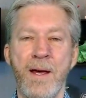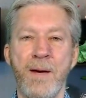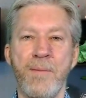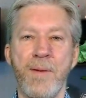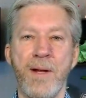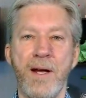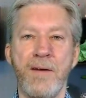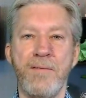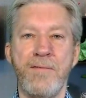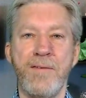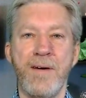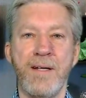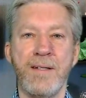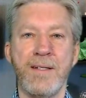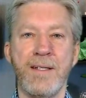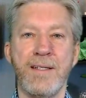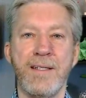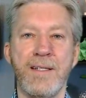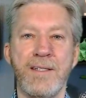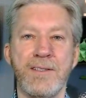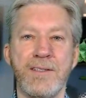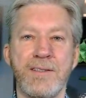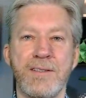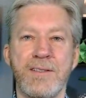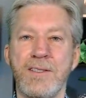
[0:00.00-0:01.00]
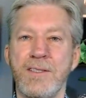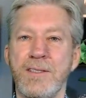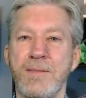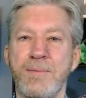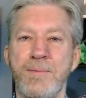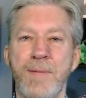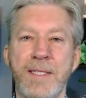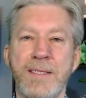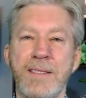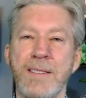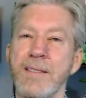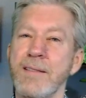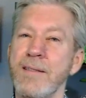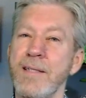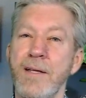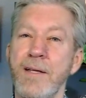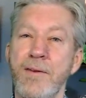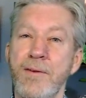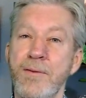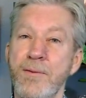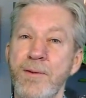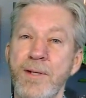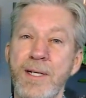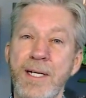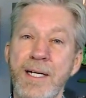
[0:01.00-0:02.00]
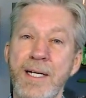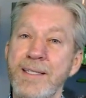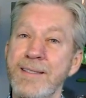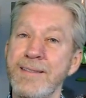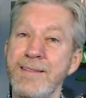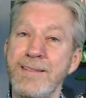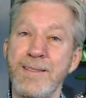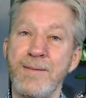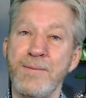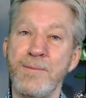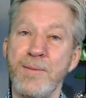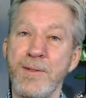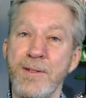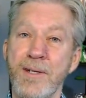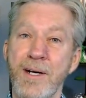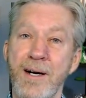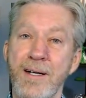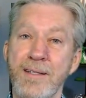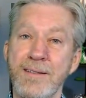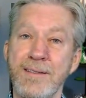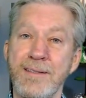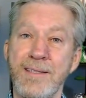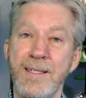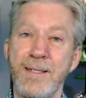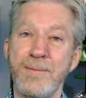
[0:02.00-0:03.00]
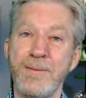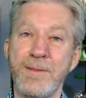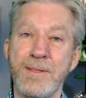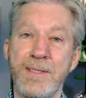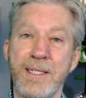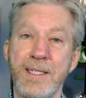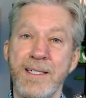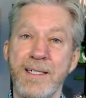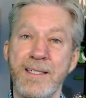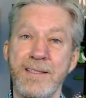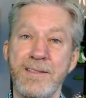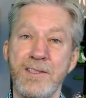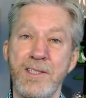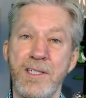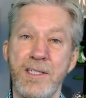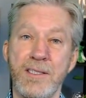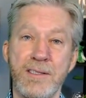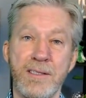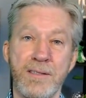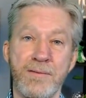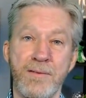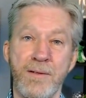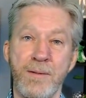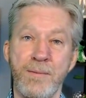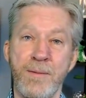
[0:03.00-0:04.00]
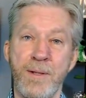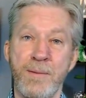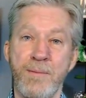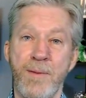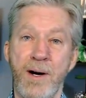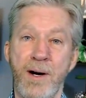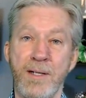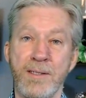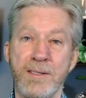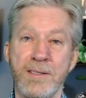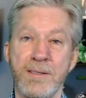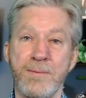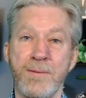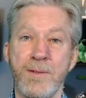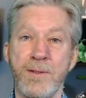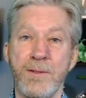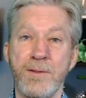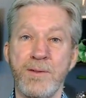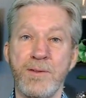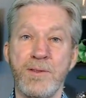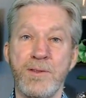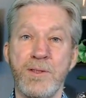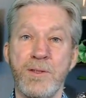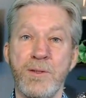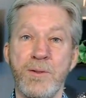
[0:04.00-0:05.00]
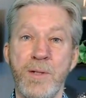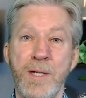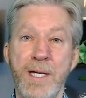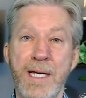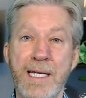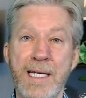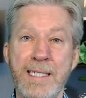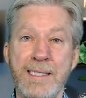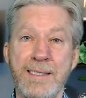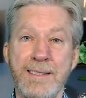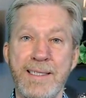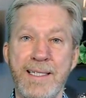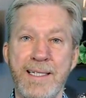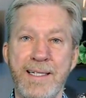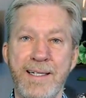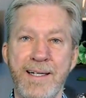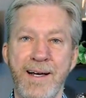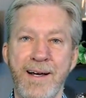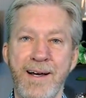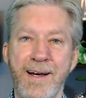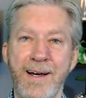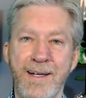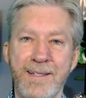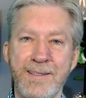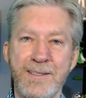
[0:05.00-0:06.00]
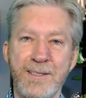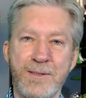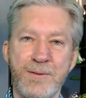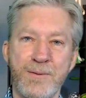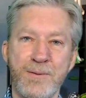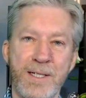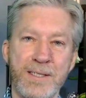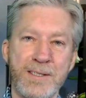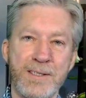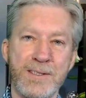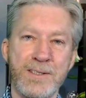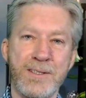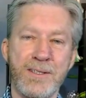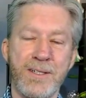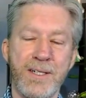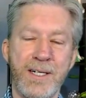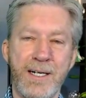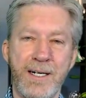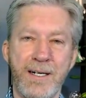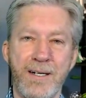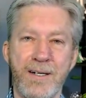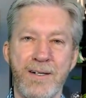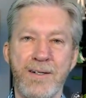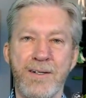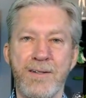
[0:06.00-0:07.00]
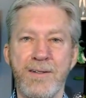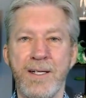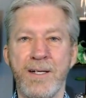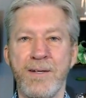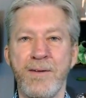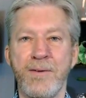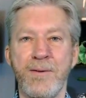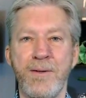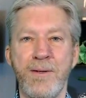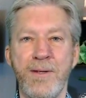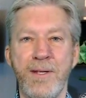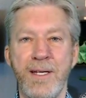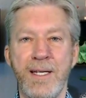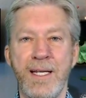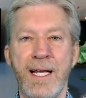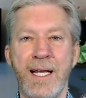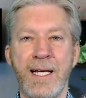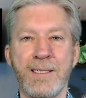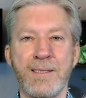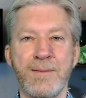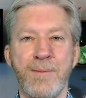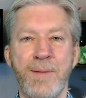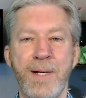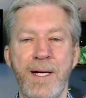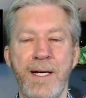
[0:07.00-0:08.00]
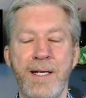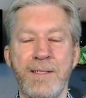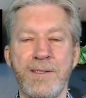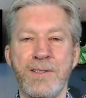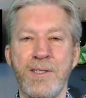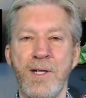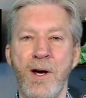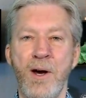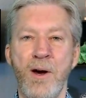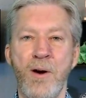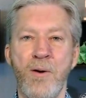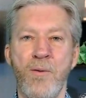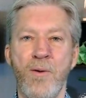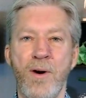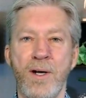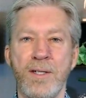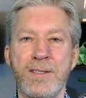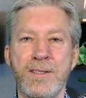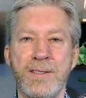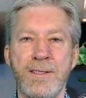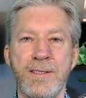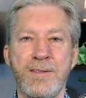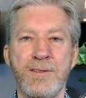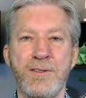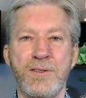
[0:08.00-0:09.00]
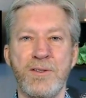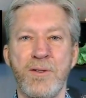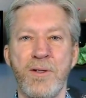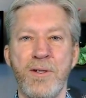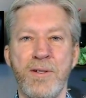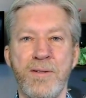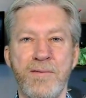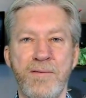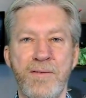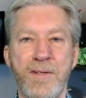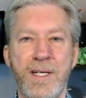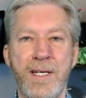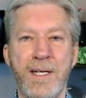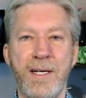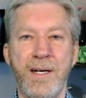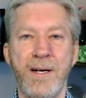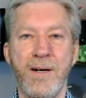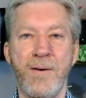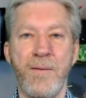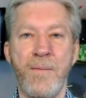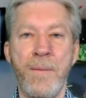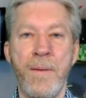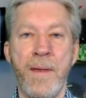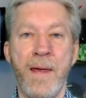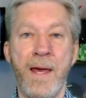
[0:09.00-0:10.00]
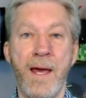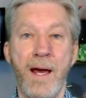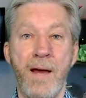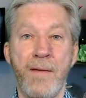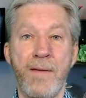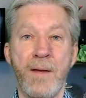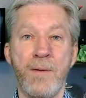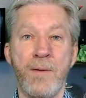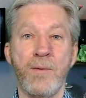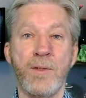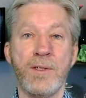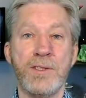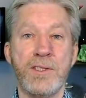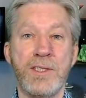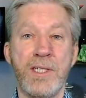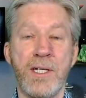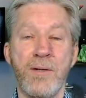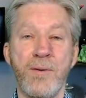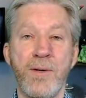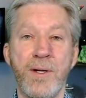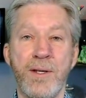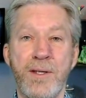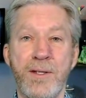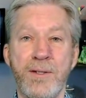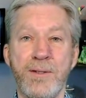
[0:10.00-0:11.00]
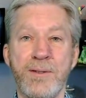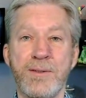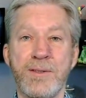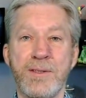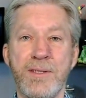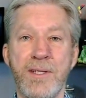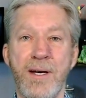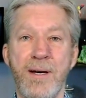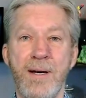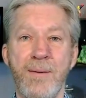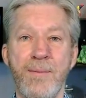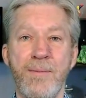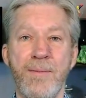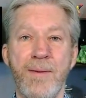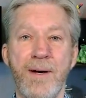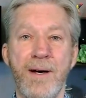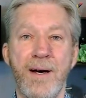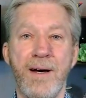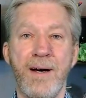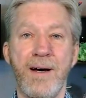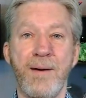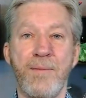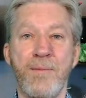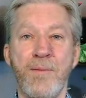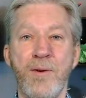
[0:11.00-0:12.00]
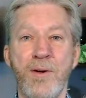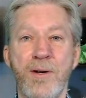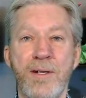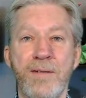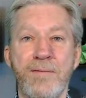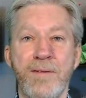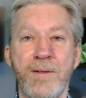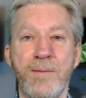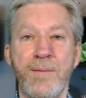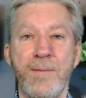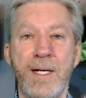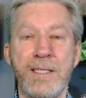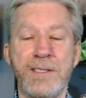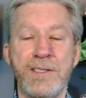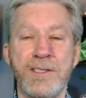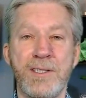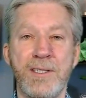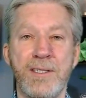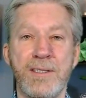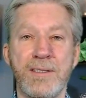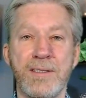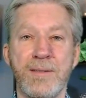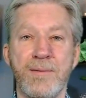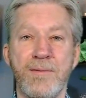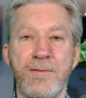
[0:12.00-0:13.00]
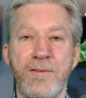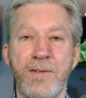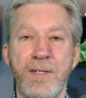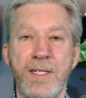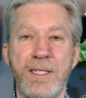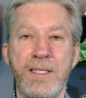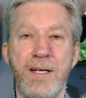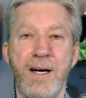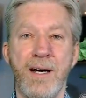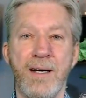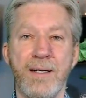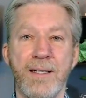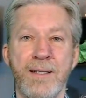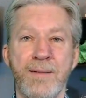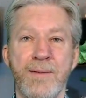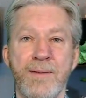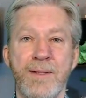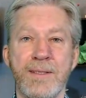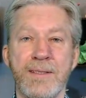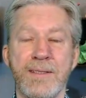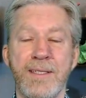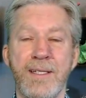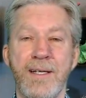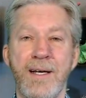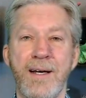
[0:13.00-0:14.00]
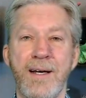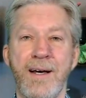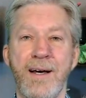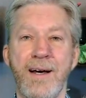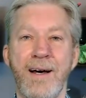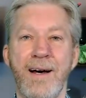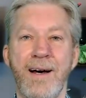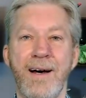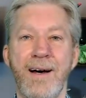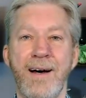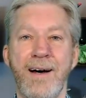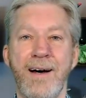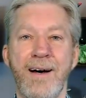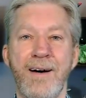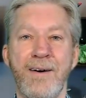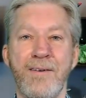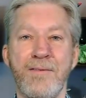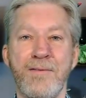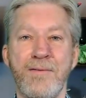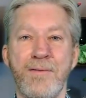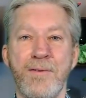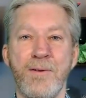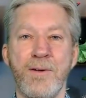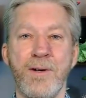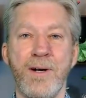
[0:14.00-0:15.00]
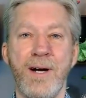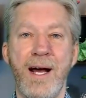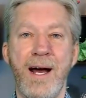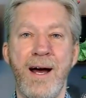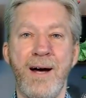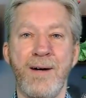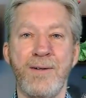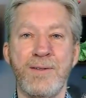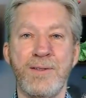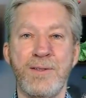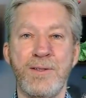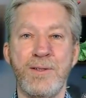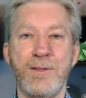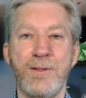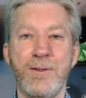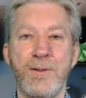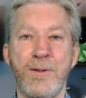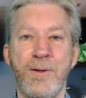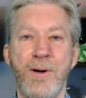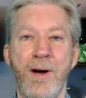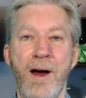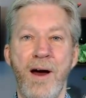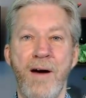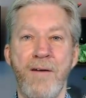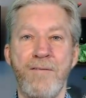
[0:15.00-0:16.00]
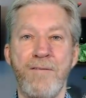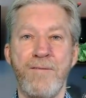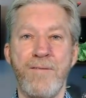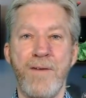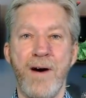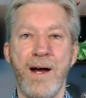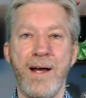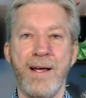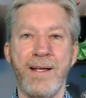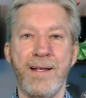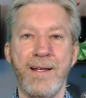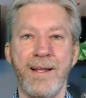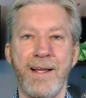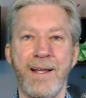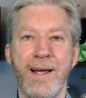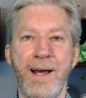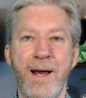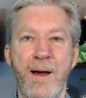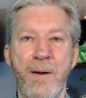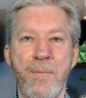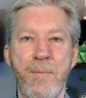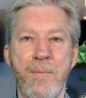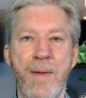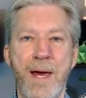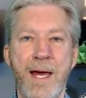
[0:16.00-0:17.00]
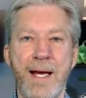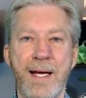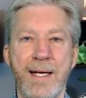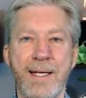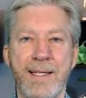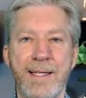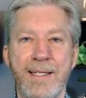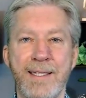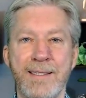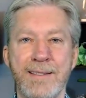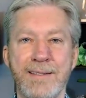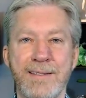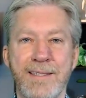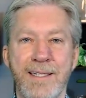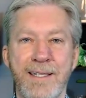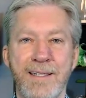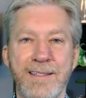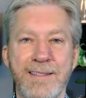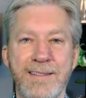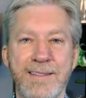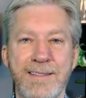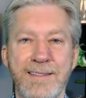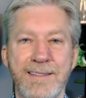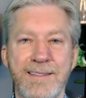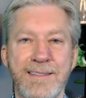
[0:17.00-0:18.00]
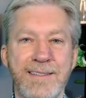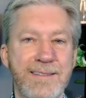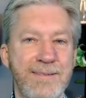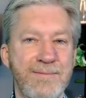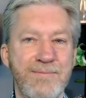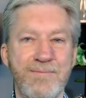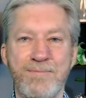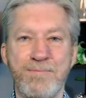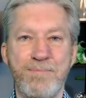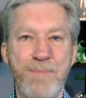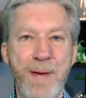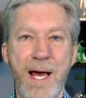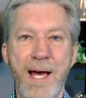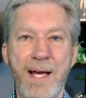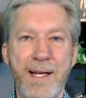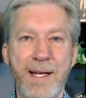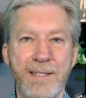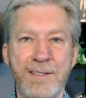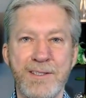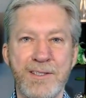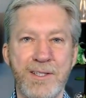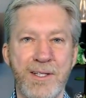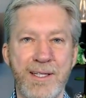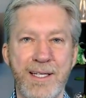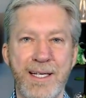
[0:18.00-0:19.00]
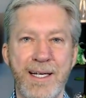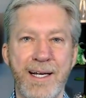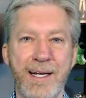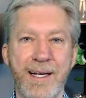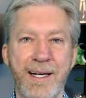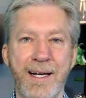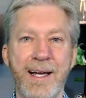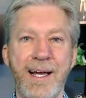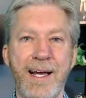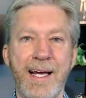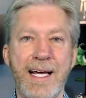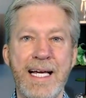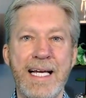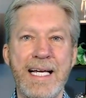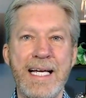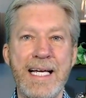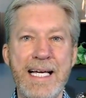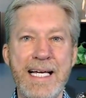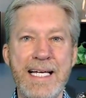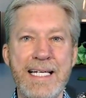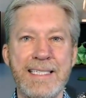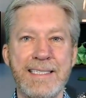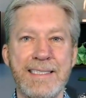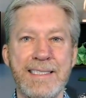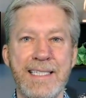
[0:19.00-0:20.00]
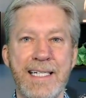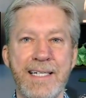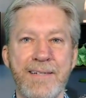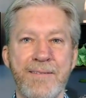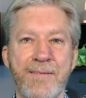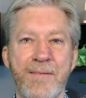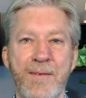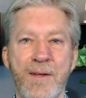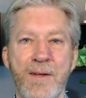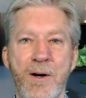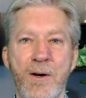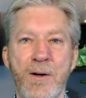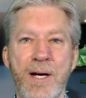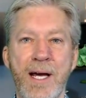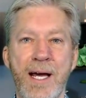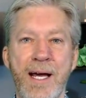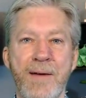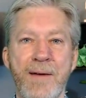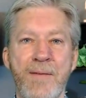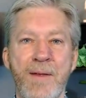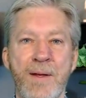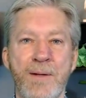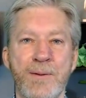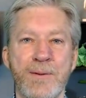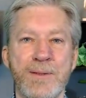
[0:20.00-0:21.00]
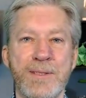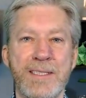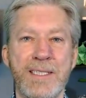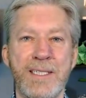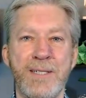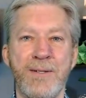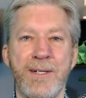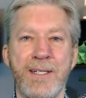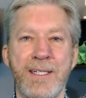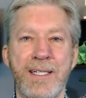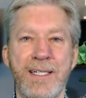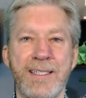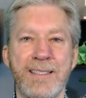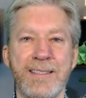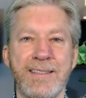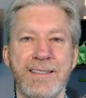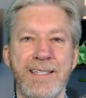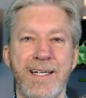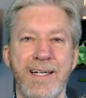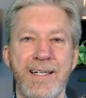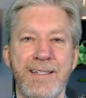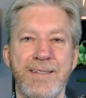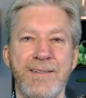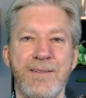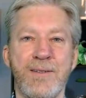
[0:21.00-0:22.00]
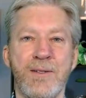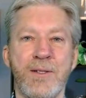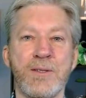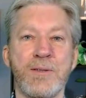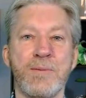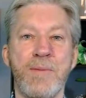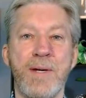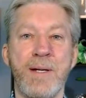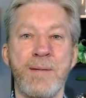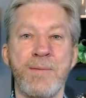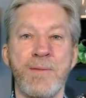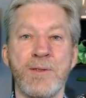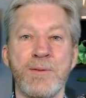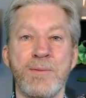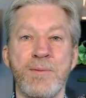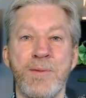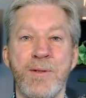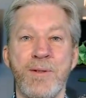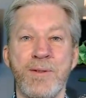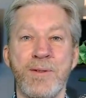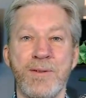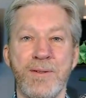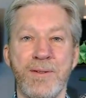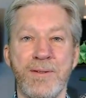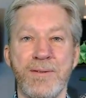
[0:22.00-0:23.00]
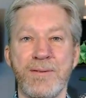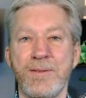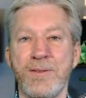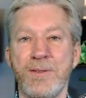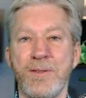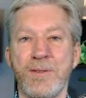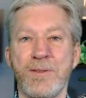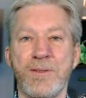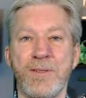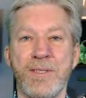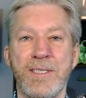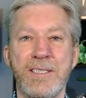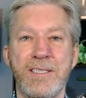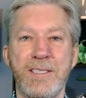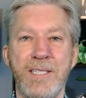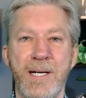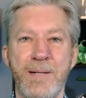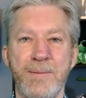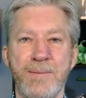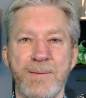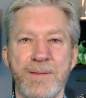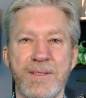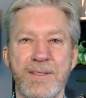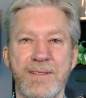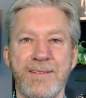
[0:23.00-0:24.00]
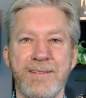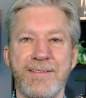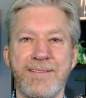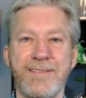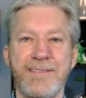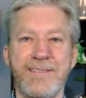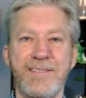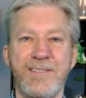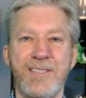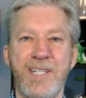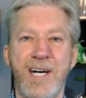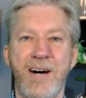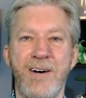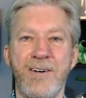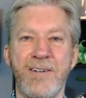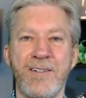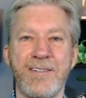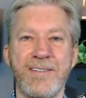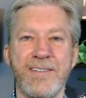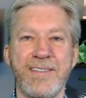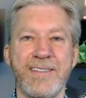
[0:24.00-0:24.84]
But I found that there's just basically three simple concepts that can change it from impossible to easy. Just register here, click through to the next page, watch this short video, and then we'll share with you some uh, more information and some free documents uh, for how to finally make this Spanish thing easy. Okay, we'll see you on the inside. Nos vemos pronto. Yo soy James. Ciao.